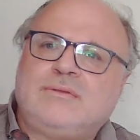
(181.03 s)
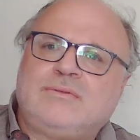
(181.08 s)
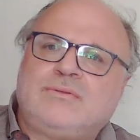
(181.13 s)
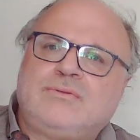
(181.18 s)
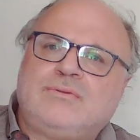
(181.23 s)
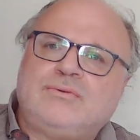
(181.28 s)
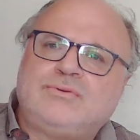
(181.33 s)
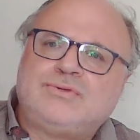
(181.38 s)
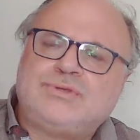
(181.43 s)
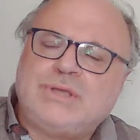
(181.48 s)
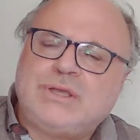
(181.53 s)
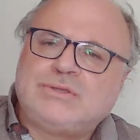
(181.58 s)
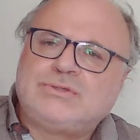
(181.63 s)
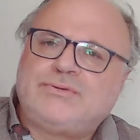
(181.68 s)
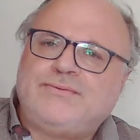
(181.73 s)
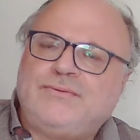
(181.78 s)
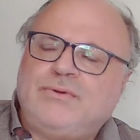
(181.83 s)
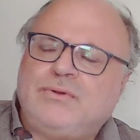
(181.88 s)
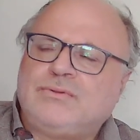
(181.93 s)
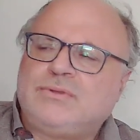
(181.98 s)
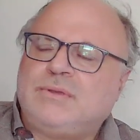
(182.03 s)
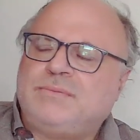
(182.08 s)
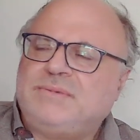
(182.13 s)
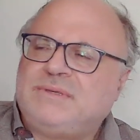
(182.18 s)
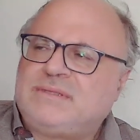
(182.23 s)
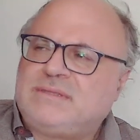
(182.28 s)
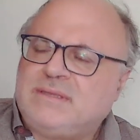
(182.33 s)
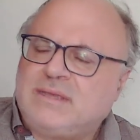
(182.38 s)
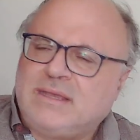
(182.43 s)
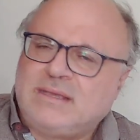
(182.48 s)
to search for the
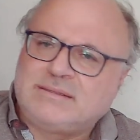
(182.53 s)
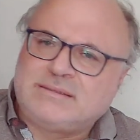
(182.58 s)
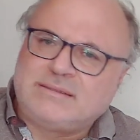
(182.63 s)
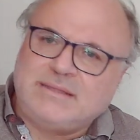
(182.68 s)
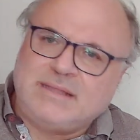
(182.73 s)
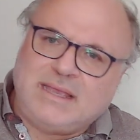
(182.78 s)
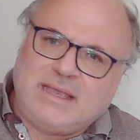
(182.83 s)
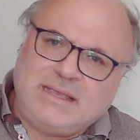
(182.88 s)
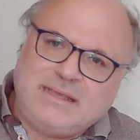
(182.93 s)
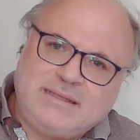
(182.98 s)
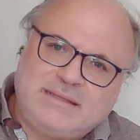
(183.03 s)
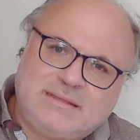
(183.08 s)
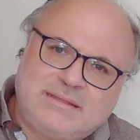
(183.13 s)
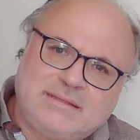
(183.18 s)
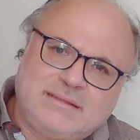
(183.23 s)
mysterious knight